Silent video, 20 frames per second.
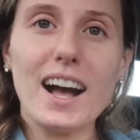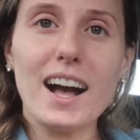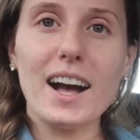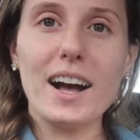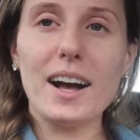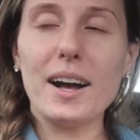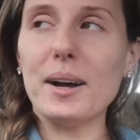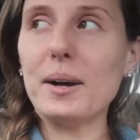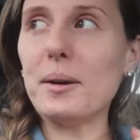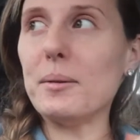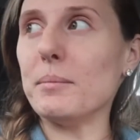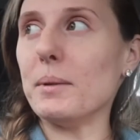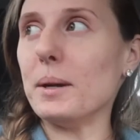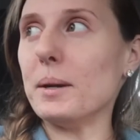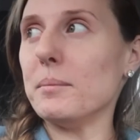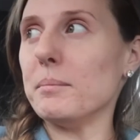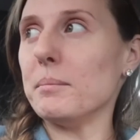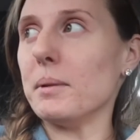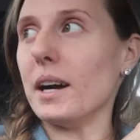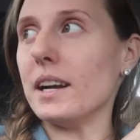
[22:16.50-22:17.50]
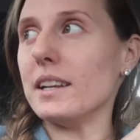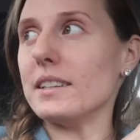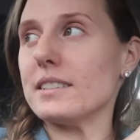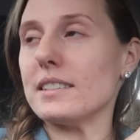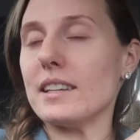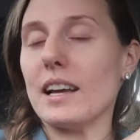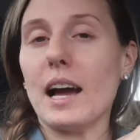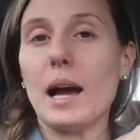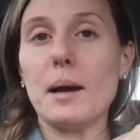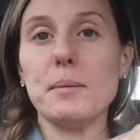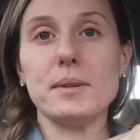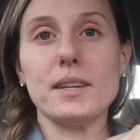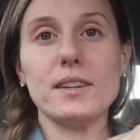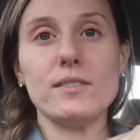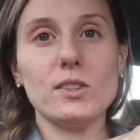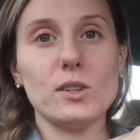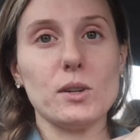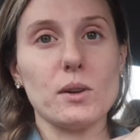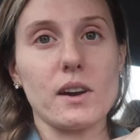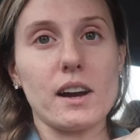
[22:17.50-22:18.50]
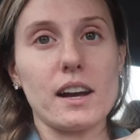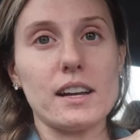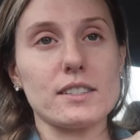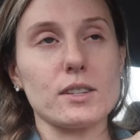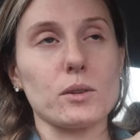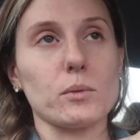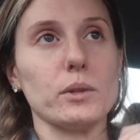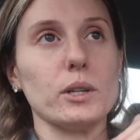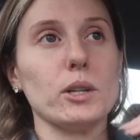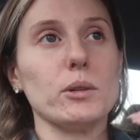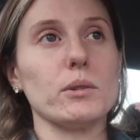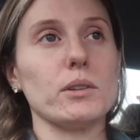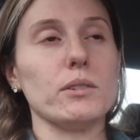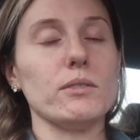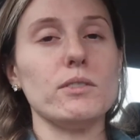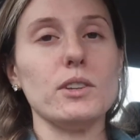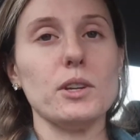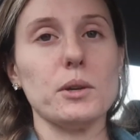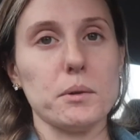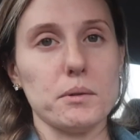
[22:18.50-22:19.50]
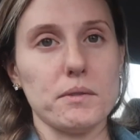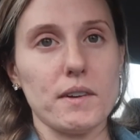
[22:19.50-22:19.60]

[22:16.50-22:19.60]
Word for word: Um, but I'm giving you guys a real review